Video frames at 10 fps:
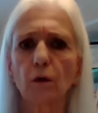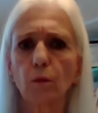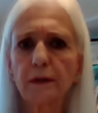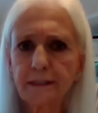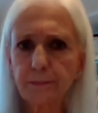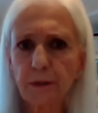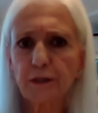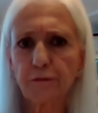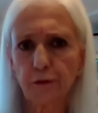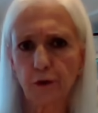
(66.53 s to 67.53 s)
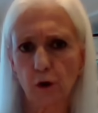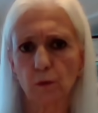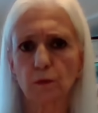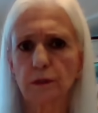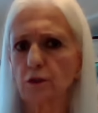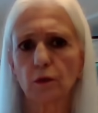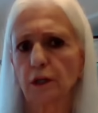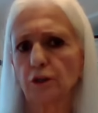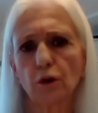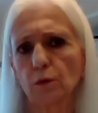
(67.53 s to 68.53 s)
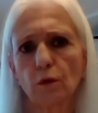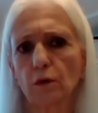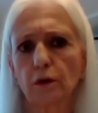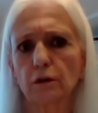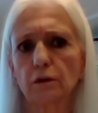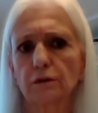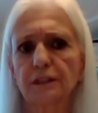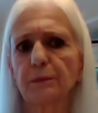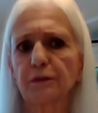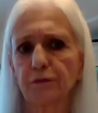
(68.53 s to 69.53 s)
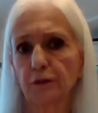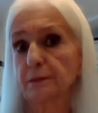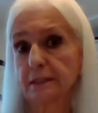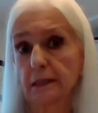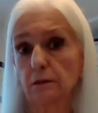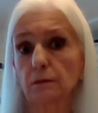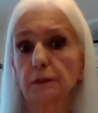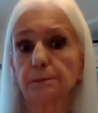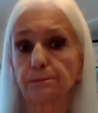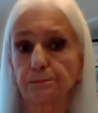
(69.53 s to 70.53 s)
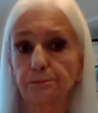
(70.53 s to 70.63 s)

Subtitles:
we speak for those who can no longer speak for themselves.